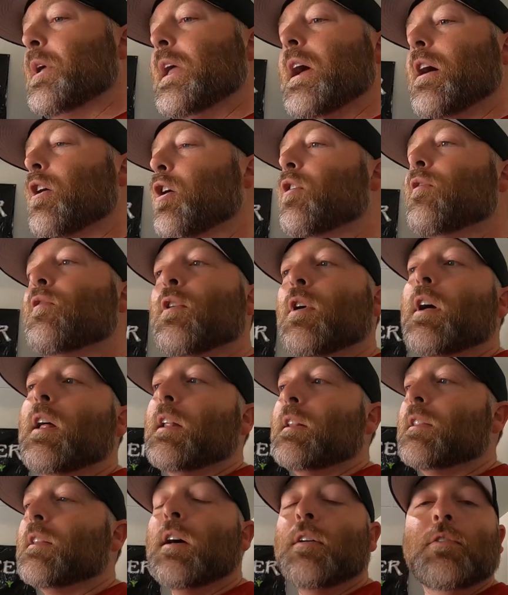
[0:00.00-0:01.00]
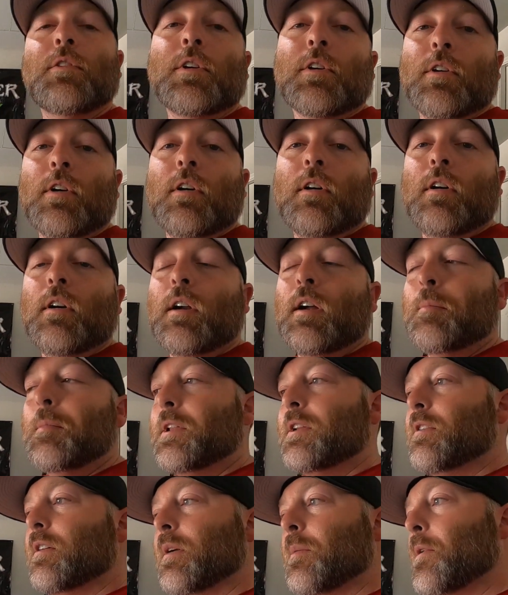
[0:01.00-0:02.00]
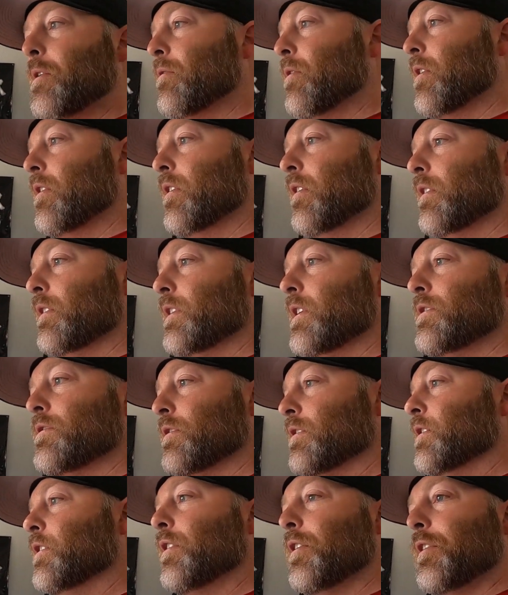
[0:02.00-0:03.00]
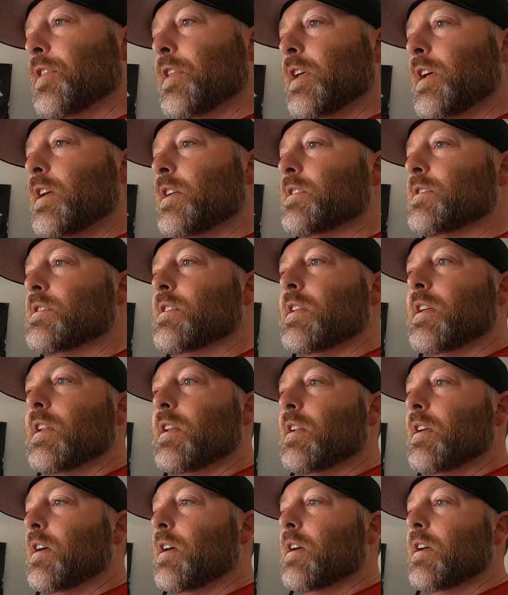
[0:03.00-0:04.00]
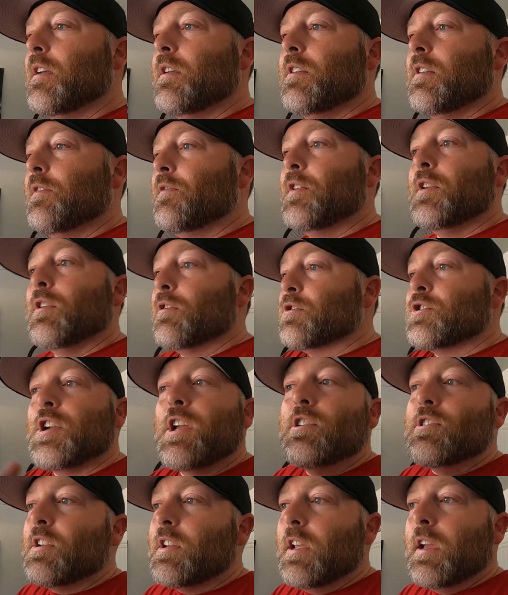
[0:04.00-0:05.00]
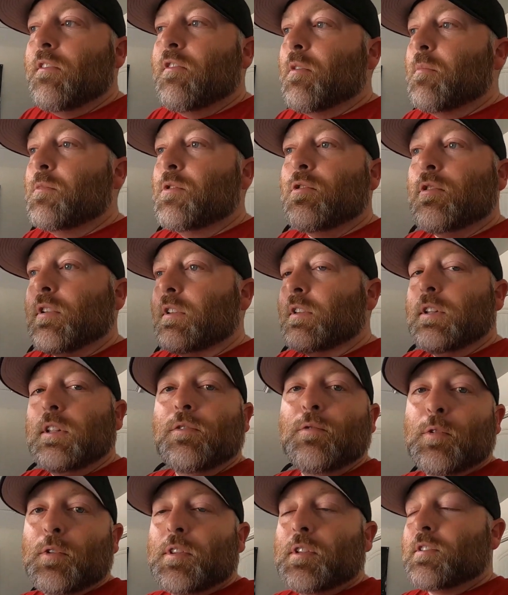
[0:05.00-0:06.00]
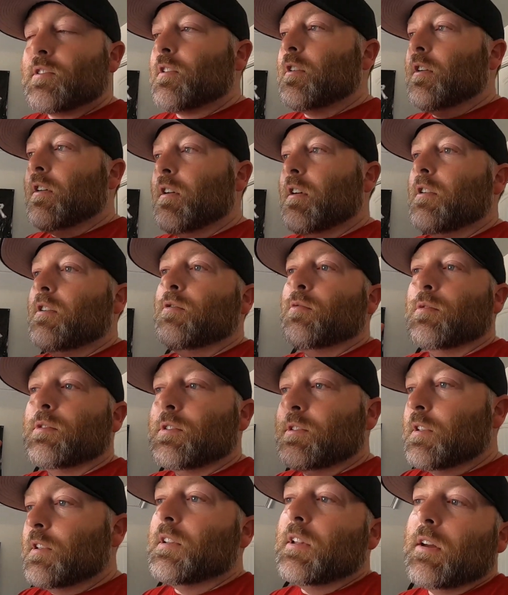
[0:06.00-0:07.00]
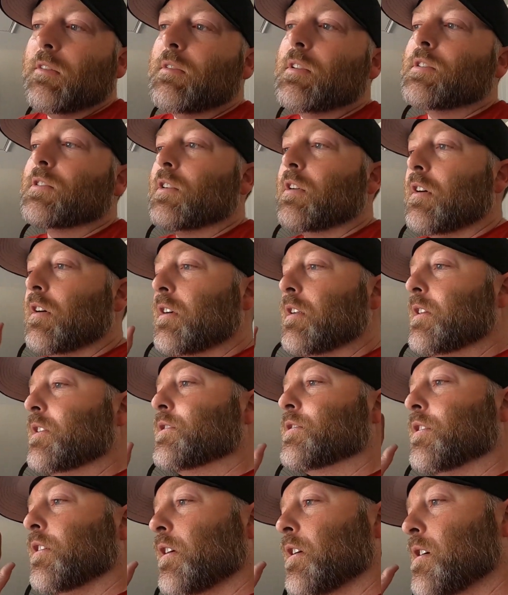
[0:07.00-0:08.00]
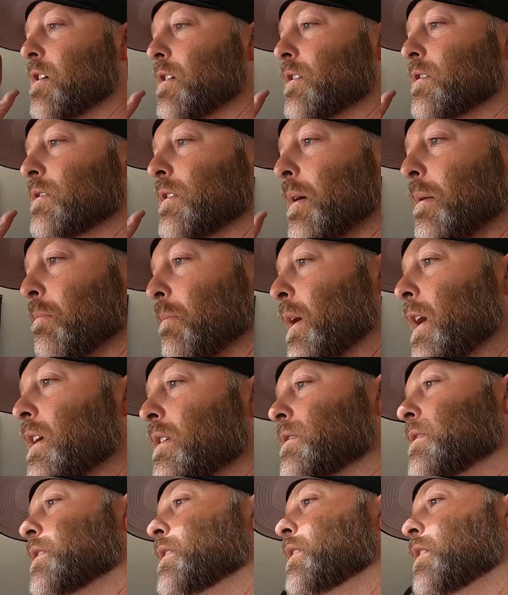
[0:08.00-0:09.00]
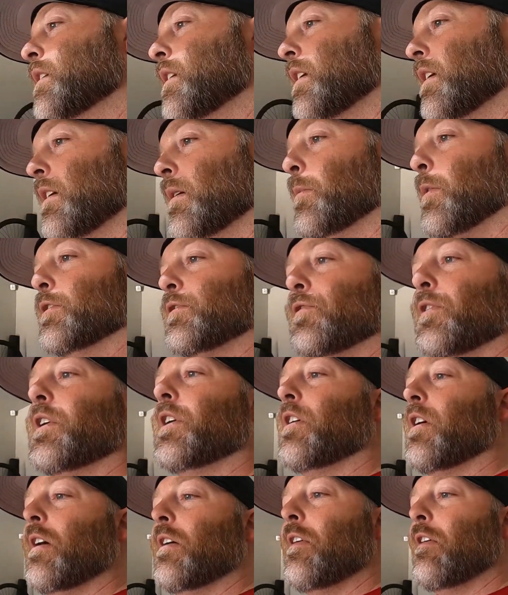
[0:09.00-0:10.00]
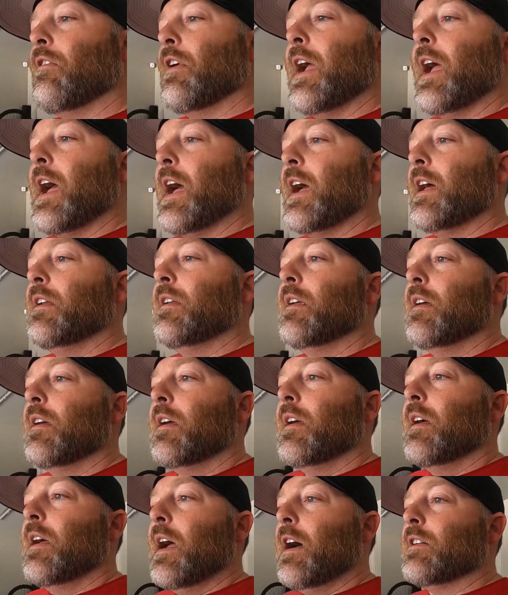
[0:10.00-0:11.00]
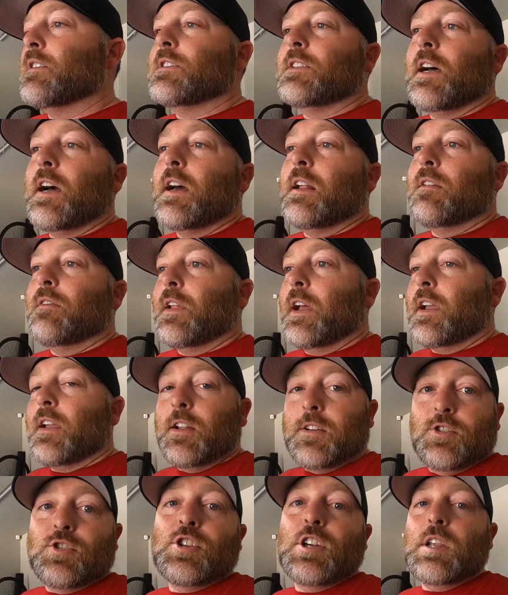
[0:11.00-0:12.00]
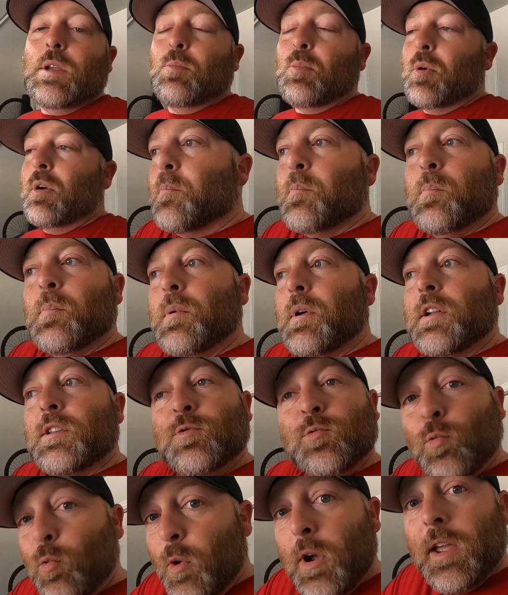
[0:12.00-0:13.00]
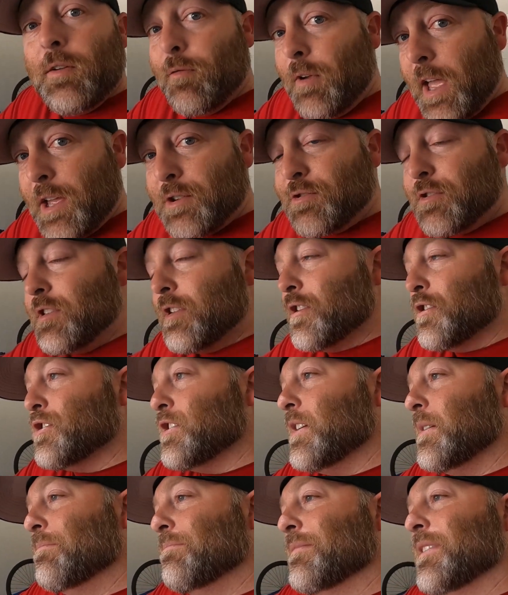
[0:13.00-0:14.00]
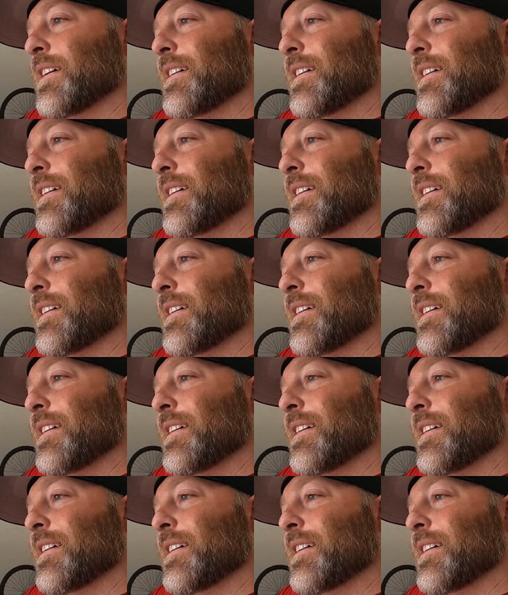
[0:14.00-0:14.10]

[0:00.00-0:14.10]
But yeah, overall I love the car. I mean, don't get me wrong, these are little things that if you don't change any of them, you can live with this car and you will still love this car. This car is amazing. Most fun car I've ever had outside of like a Jeep, but it's way faster than a Jeep.